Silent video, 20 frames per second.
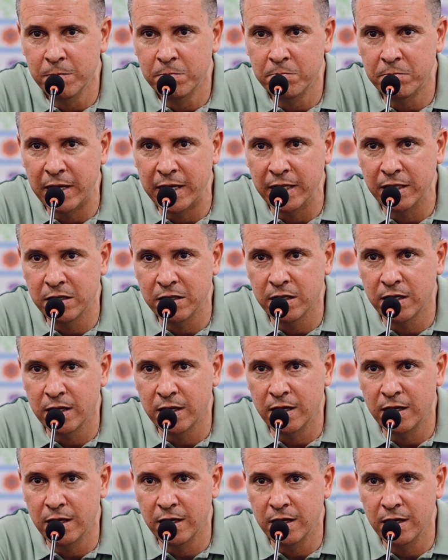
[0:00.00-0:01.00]
but
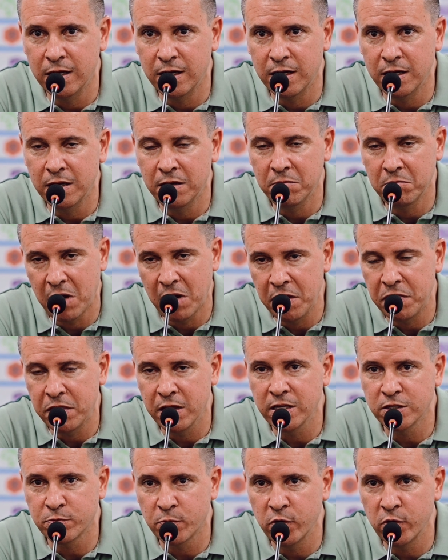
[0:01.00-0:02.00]
I
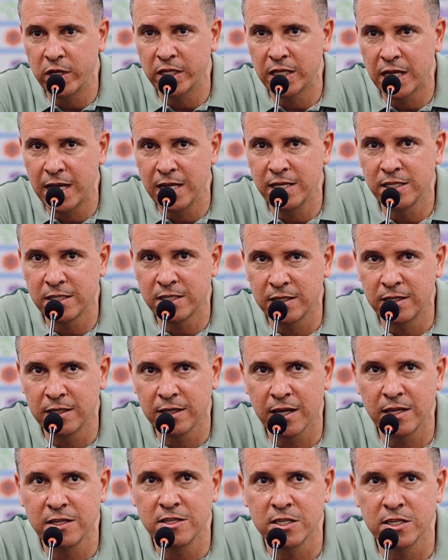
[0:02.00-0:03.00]
think small details
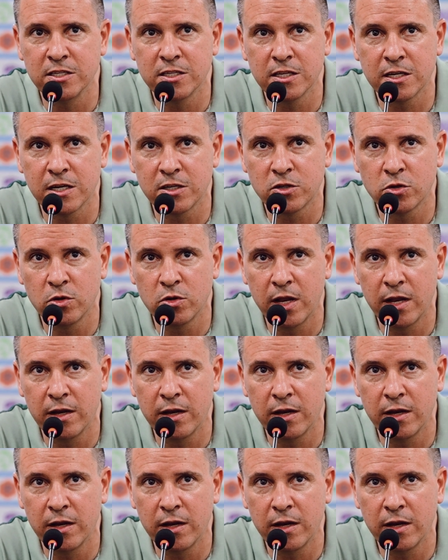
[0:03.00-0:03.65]
can change the result,